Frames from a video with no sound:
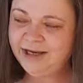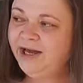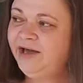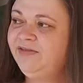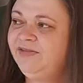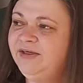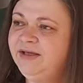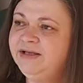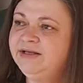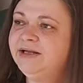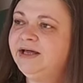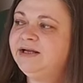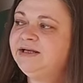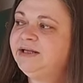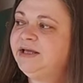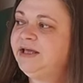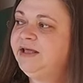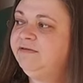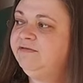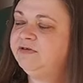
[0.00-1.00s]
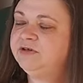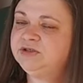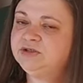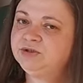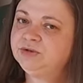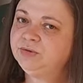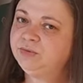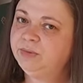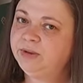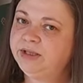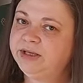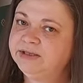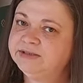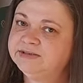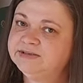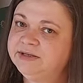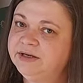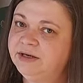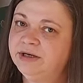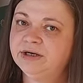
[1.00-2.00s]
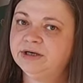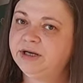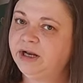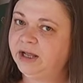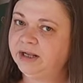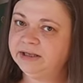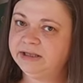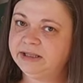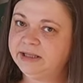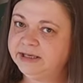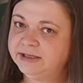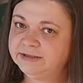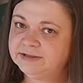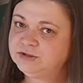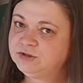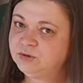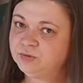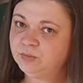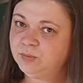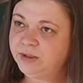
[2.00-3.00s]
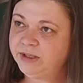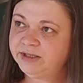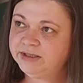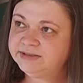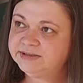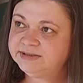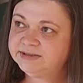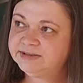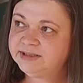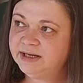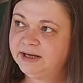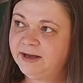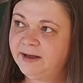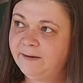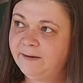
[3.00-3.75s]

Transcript: I think not even 2 weeks. There are not yet 2 weeks.